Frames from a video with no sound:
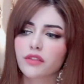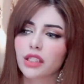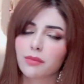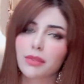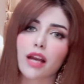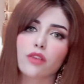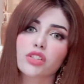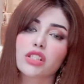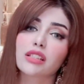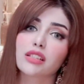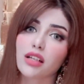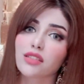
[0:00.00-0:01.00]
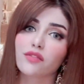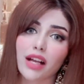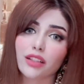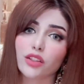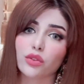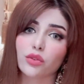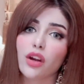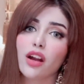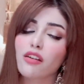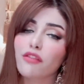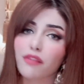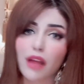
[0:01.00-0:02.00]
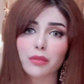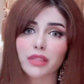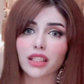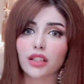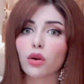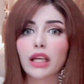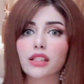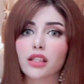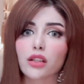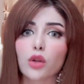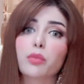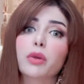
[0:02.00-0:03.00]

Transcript: Deep down she does value family quite a lot,